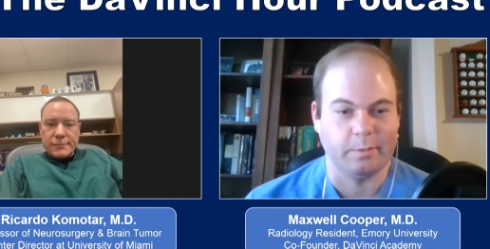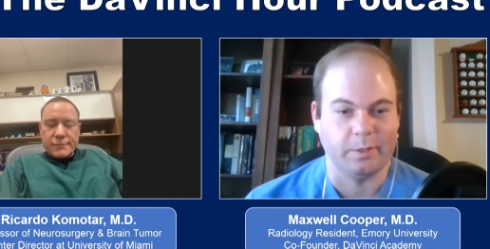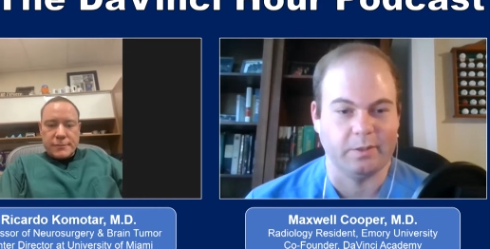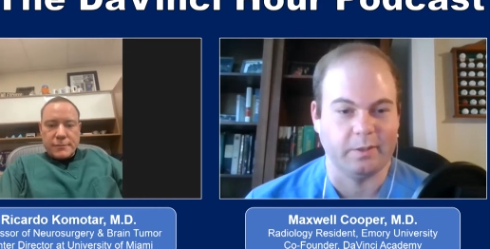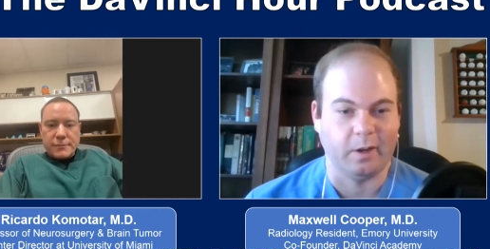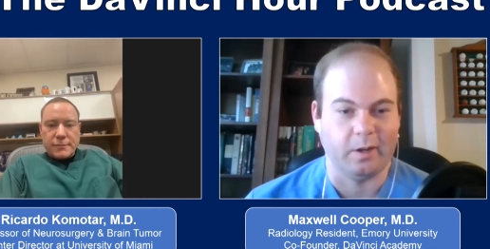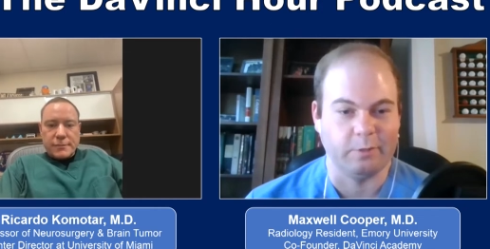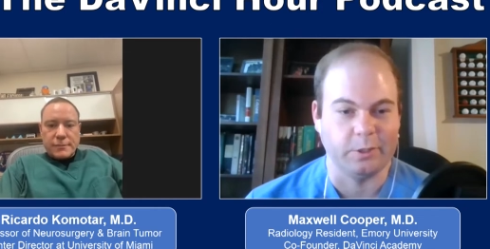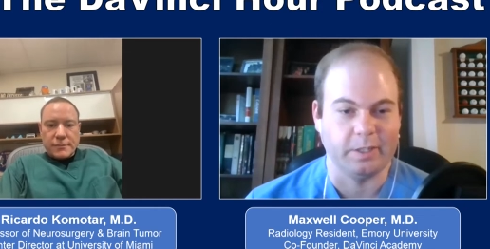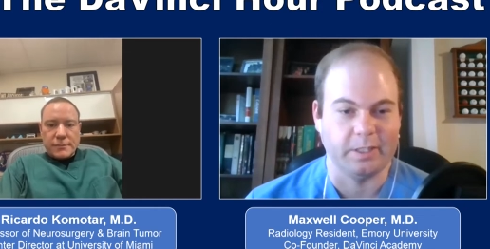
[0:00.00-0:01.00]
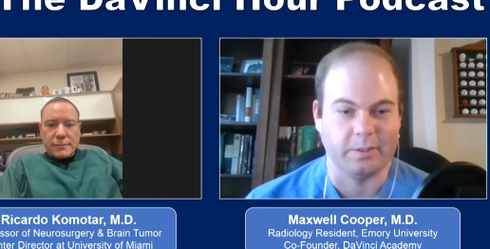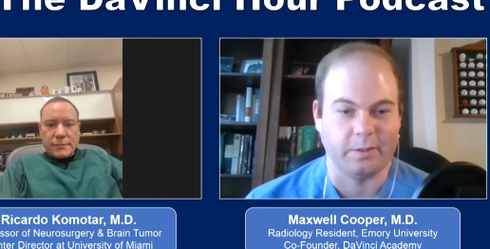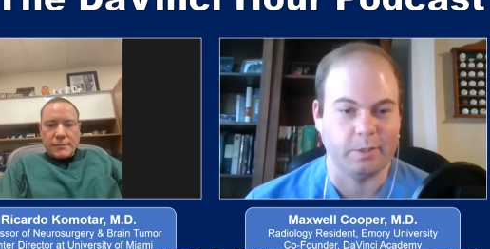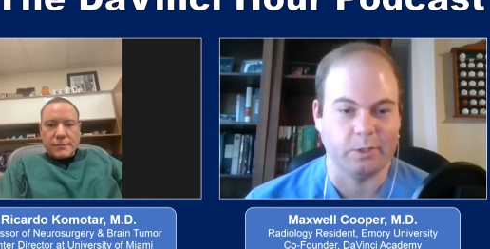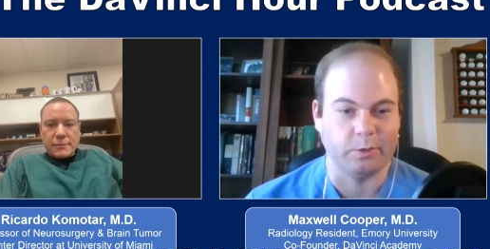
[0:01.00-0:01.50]
Speaker 1: I'm in awe of what you guys
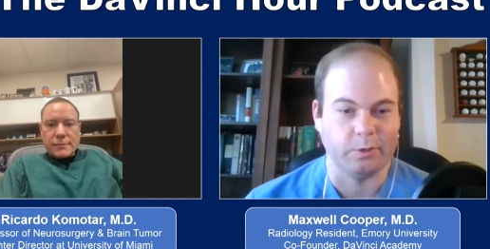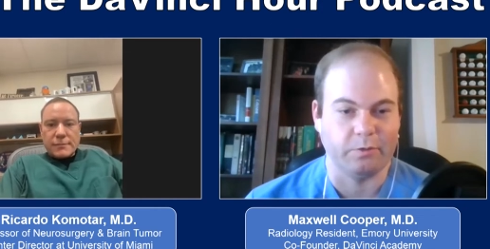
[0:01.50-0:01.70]
do. I mean, it's really the